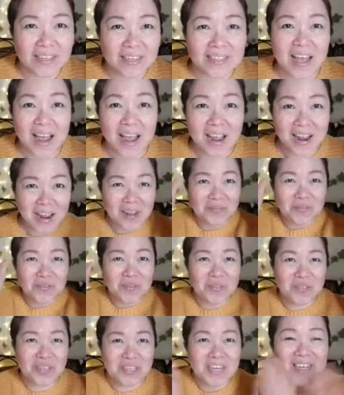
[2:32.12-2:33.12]
I have
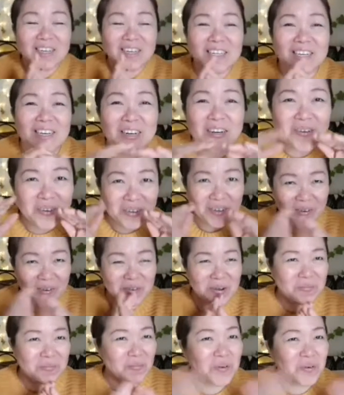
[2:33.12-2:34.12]
to
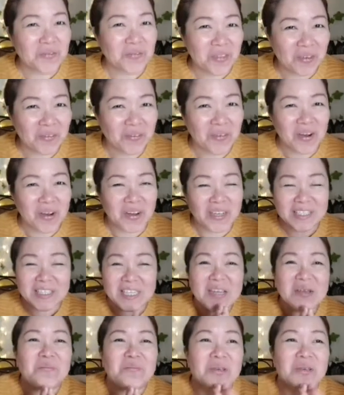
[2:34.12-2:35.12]
remove the voice
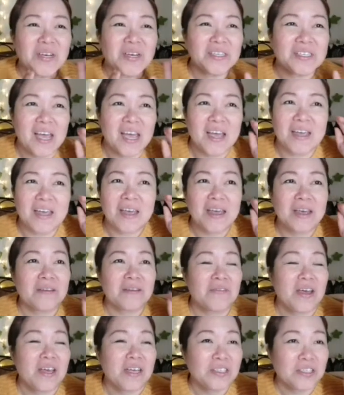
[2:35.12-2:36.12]
because I have
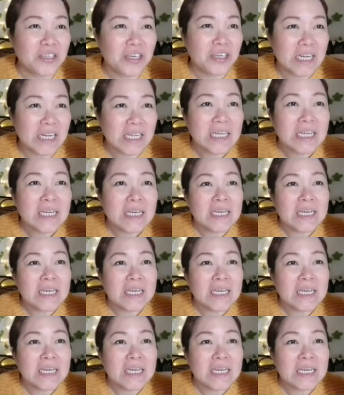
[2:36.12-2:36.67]
actually